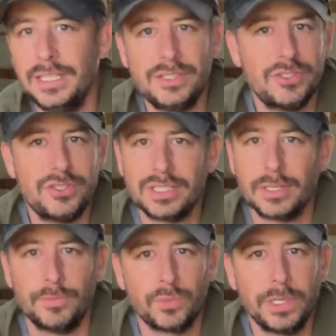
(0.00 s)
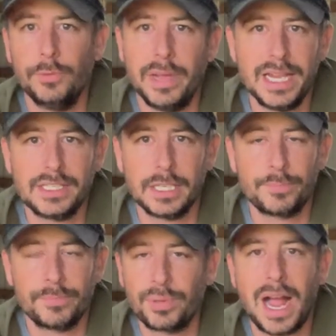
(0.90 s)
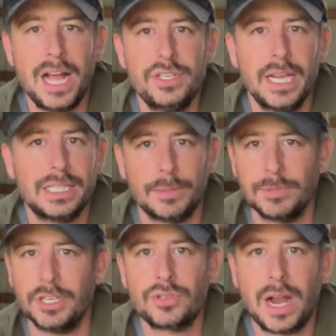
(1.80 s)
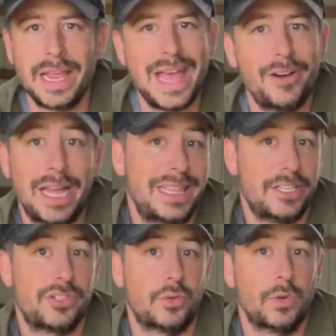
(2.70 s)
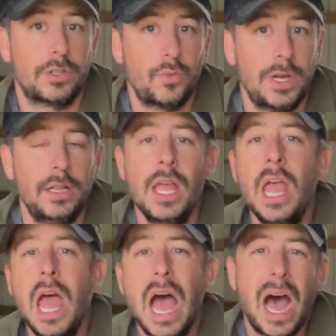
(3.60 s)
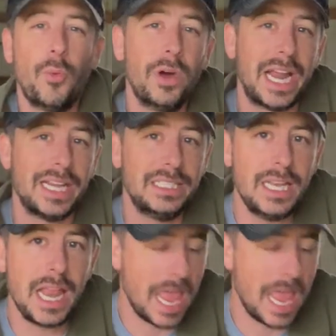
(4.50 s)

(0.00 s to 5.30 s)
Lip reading: This is just a real basic project I'm going to try out. I think it's going to work well. What I did